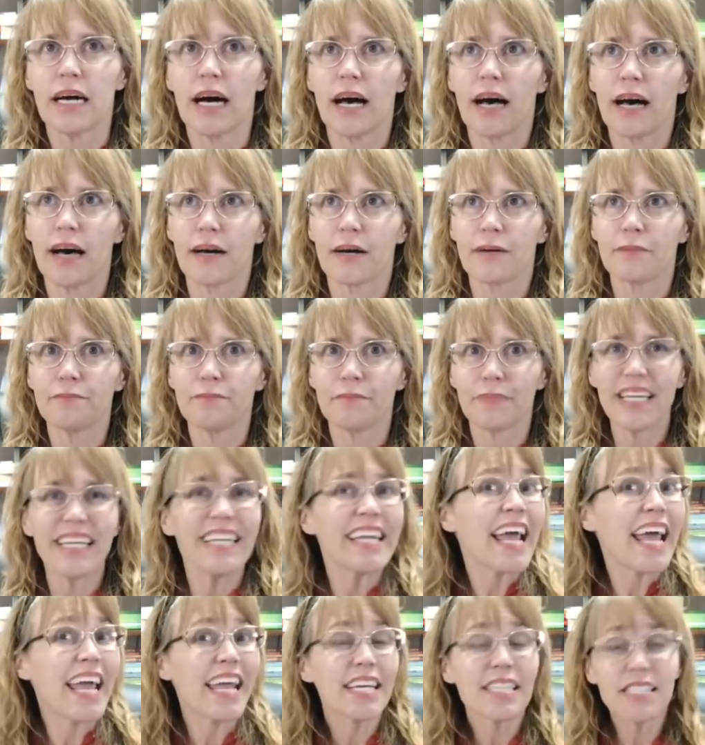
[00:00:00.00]
um,
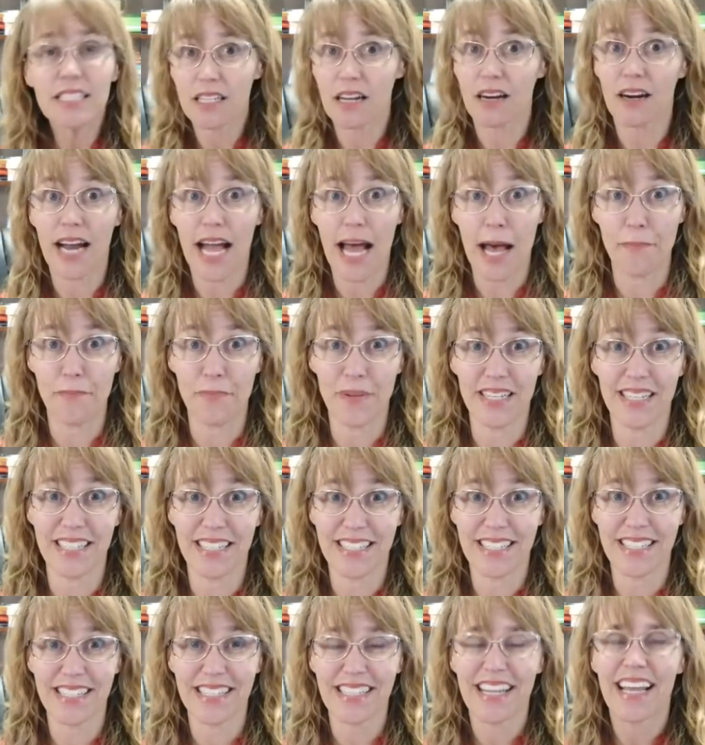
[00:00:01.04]
enhance our
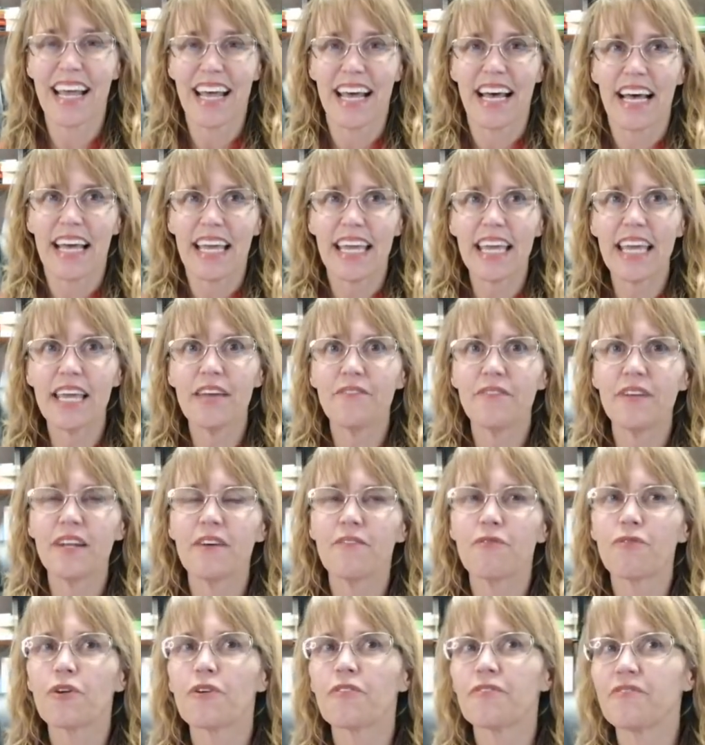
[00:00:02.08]
happiness, even
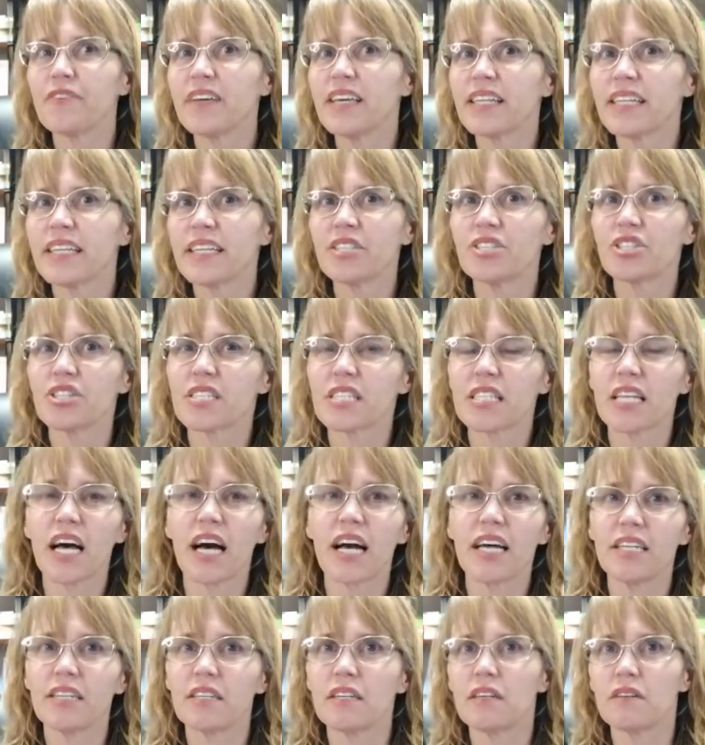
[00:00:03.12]
if we're feeling just
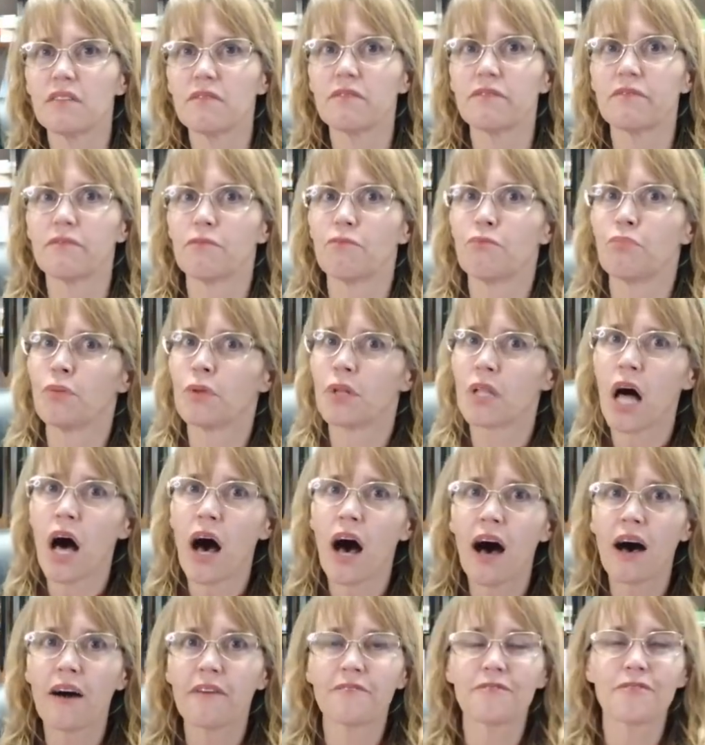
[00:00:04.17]
kind of
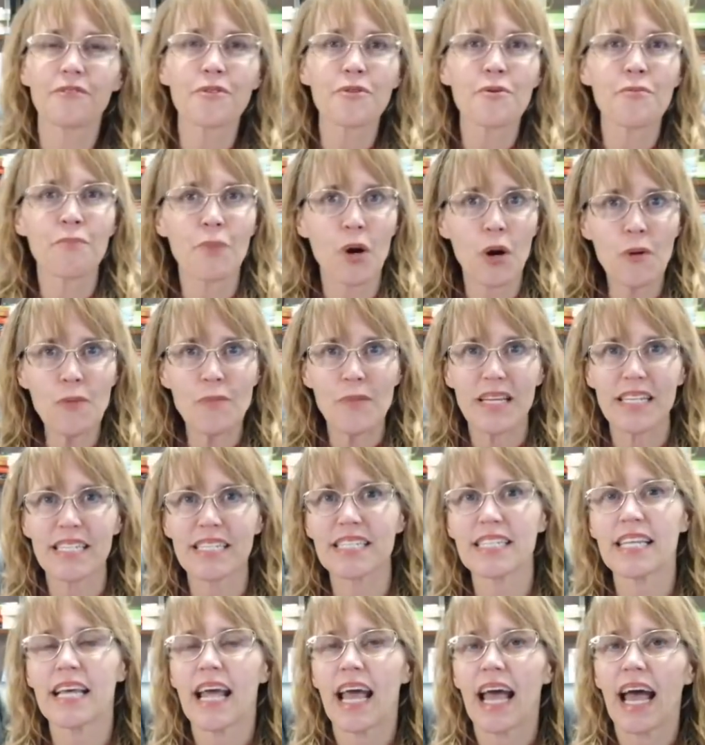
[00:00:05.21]
blah for the
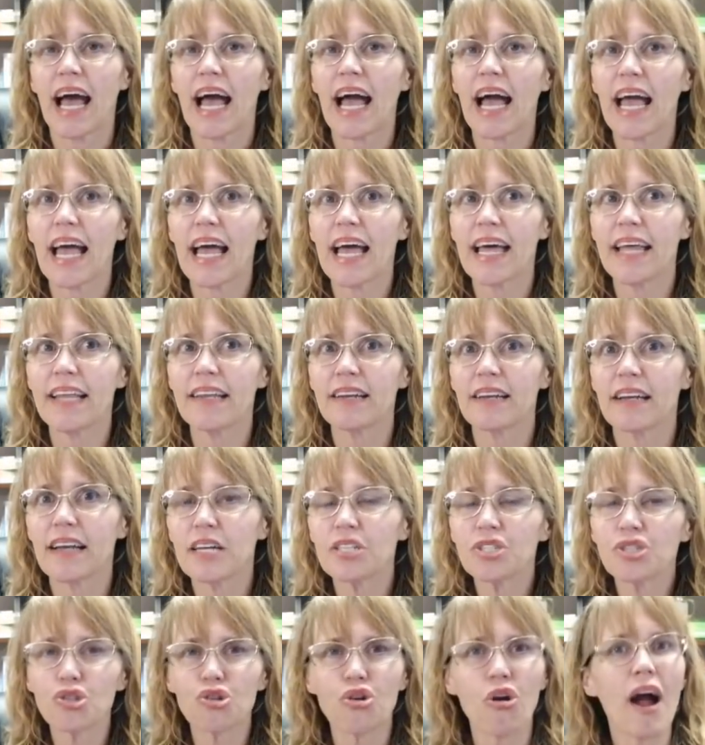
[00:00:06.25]
moment, and
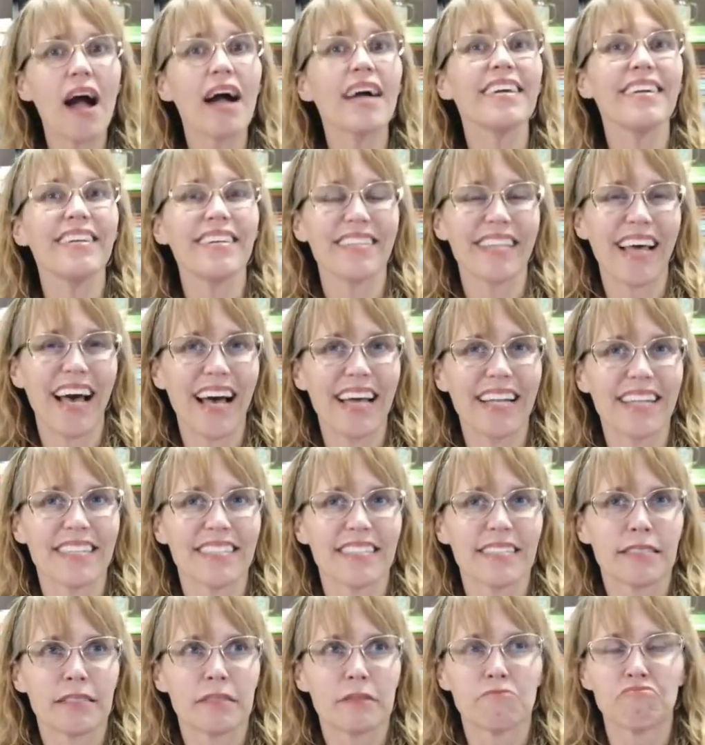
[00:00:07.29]
trying that,
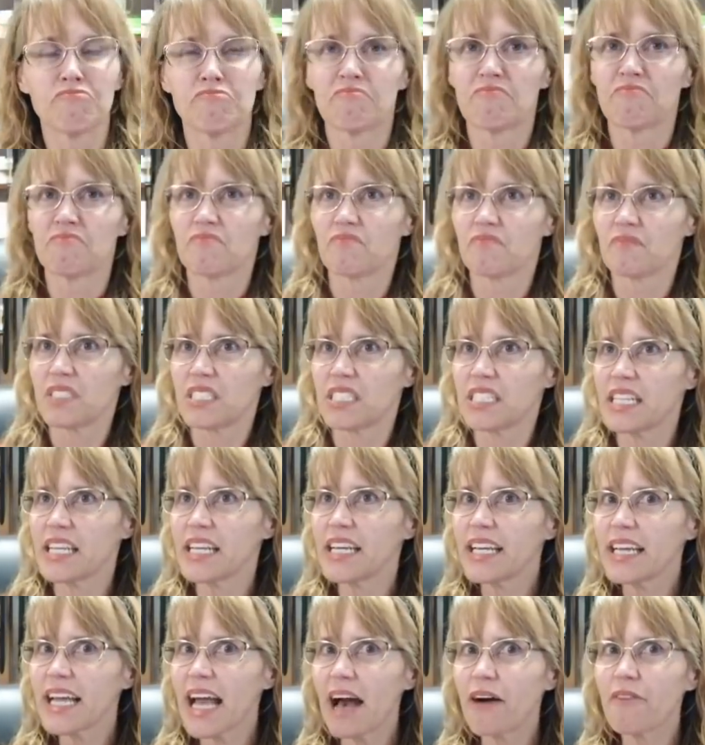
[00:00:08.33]

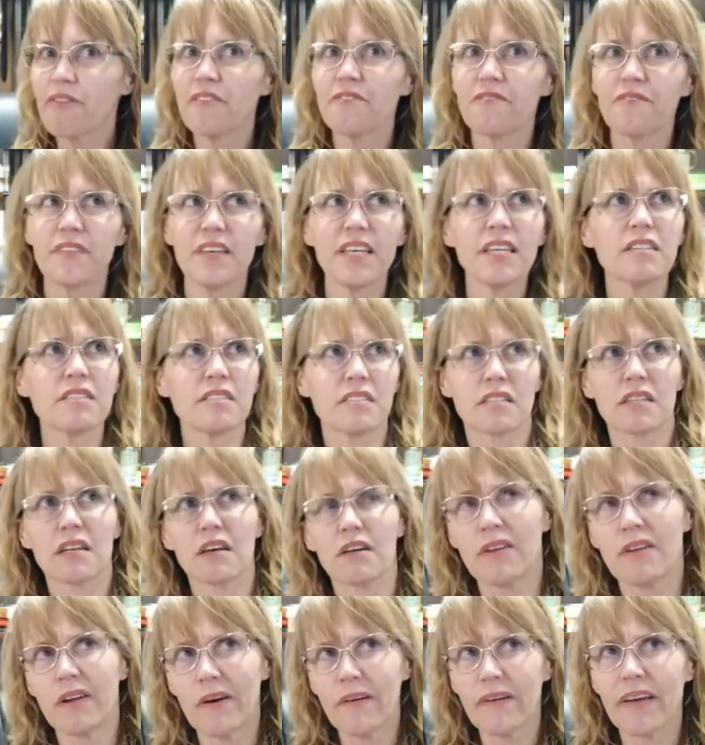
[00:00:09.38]
seeing how it feels and
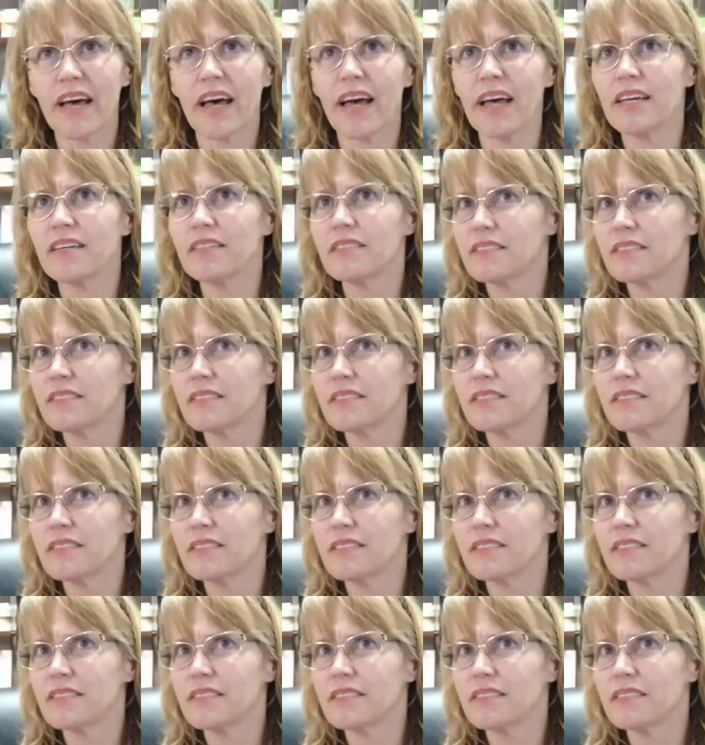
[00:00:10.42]
okay,